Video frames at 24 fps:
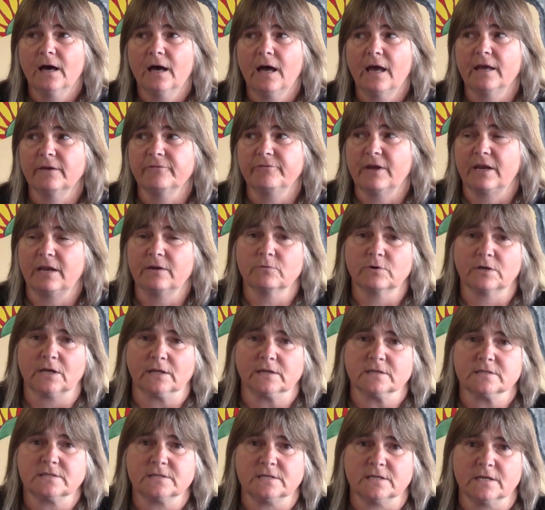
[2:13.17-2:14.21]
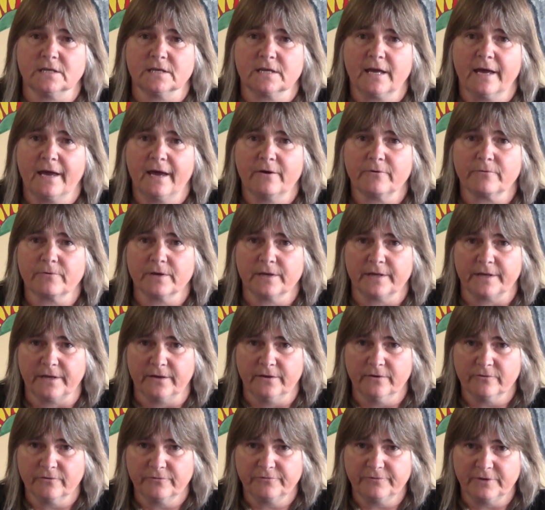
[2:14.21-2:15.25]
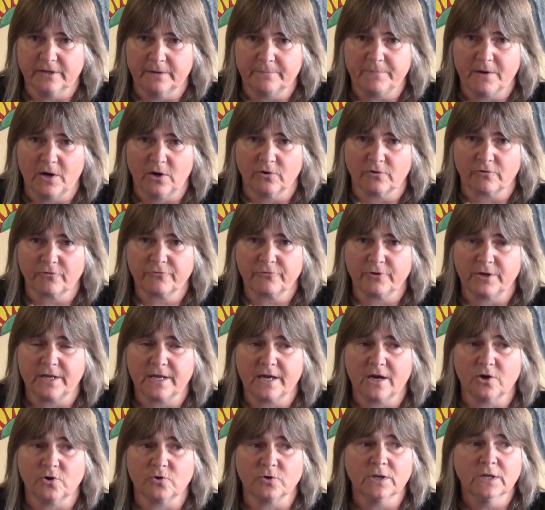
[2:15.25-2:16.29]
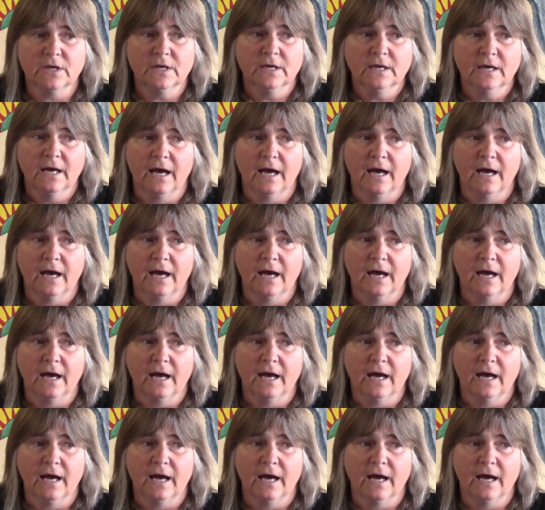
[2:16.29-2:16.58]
If anyone has seen a cat really flip out and freak out,